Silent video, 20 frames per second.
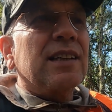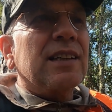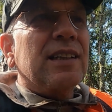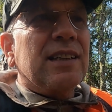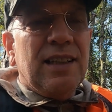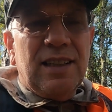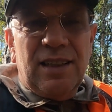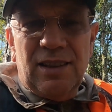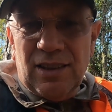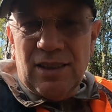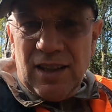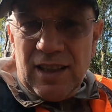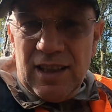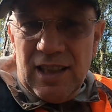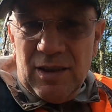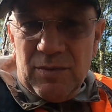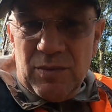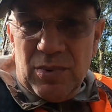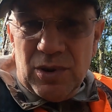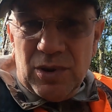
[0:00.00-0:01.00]
Getting here, I
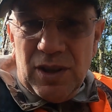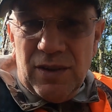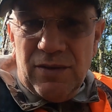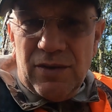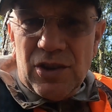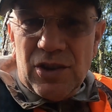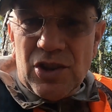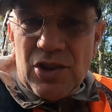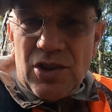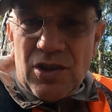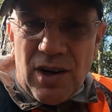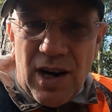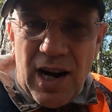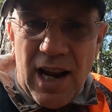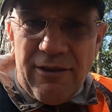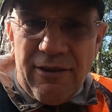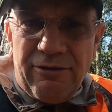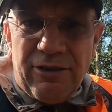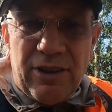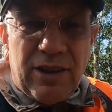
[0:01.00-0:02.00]
can't believe the
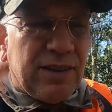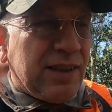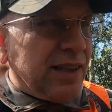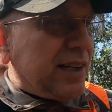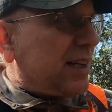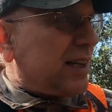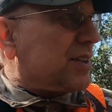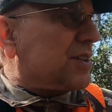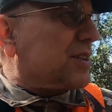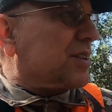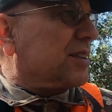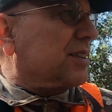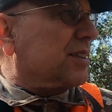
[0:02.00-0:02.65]
traffic that has